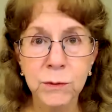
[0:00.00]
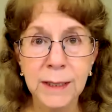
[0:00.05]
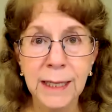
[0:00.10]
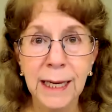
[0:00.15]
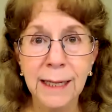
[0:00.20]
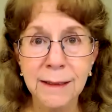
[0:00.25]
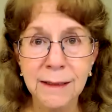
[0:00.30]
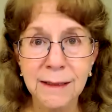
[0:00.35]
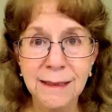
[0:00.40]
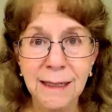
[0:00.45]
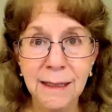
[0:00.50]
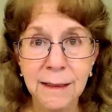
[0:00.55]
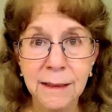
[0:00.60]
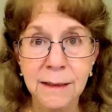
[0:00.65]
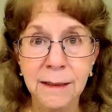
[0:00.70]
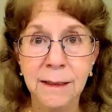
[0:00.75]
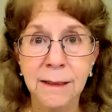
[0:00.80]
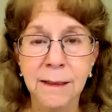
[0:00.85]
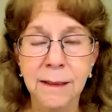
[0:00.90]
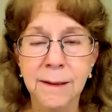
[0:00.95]
get
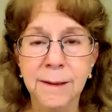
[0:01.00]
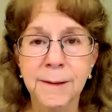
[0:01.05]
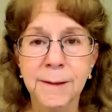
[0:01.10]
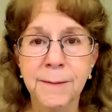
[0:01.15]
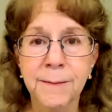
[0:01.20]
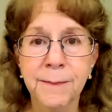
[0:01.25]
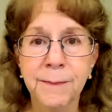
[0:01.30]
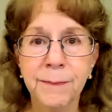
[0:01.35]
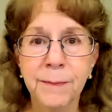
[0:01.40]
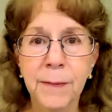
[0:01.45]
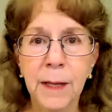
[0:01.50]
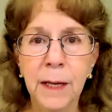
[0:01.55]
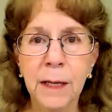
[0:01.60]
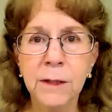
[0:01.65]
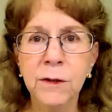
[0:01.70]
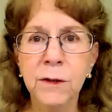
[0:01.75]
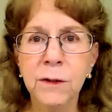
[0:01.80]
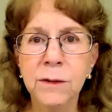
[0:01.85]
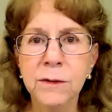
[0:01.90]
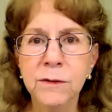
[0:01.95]
done.
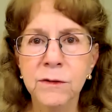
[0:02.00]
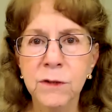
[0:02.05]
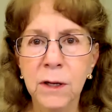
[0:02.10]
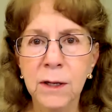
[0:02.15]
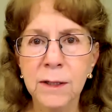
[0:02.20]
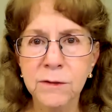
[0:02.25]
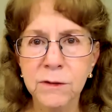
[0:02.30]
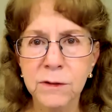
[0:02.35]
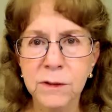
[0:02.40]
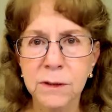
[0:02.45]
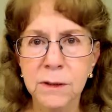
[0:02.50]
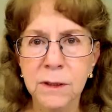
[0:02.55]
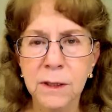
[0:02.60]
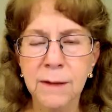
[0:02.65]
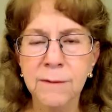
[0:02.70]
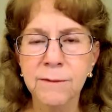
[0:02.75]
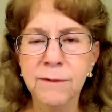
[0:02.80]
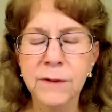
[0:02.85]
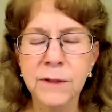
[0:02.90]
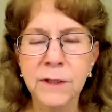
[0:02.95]
And you're exhausted
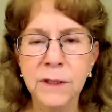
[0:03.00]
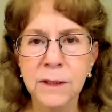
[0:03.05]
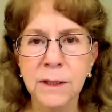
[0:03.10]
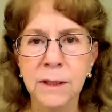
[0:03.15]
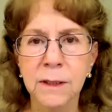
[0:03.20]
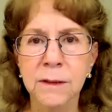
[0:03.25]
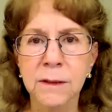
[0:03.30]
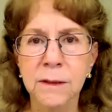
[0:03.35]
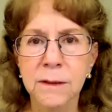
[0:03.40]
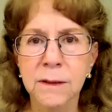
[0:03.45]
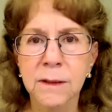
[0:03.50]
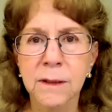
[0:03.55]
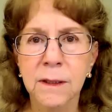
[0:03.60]
and fatigued.